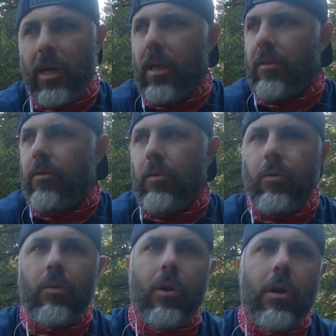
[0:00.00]
like
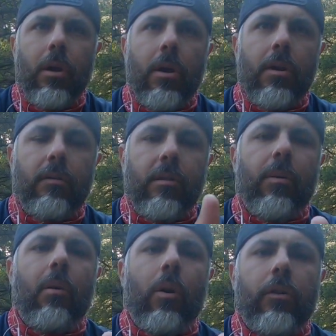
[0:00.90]
to sit
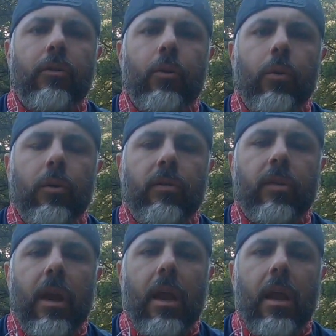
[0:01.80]
by a water source
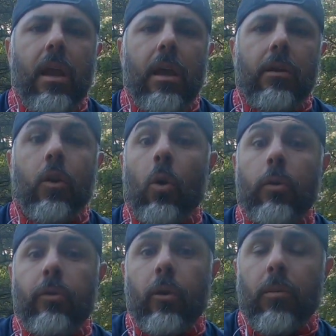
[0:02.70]
and cold
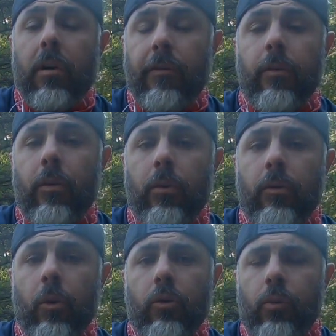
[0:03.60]
soak my food
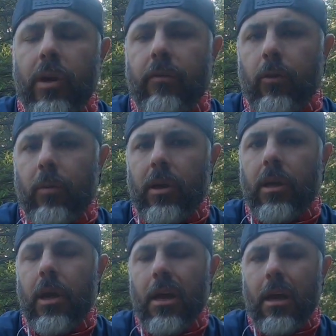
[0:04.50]
so it's ready for me
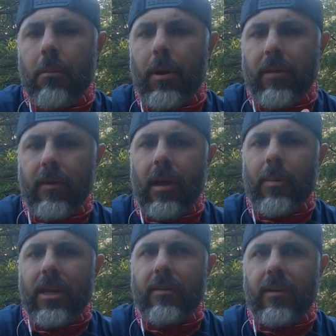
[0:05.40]
by the time
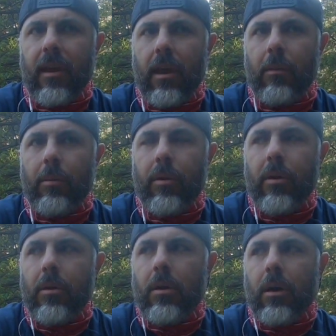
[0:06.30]
I get to
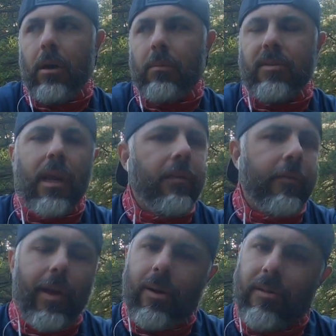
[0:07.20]
camp. Tonight's
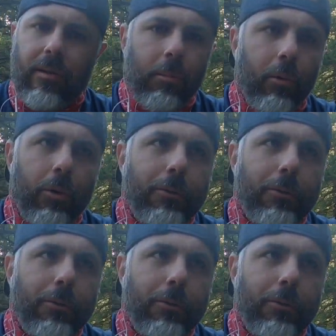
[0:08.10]
very simple.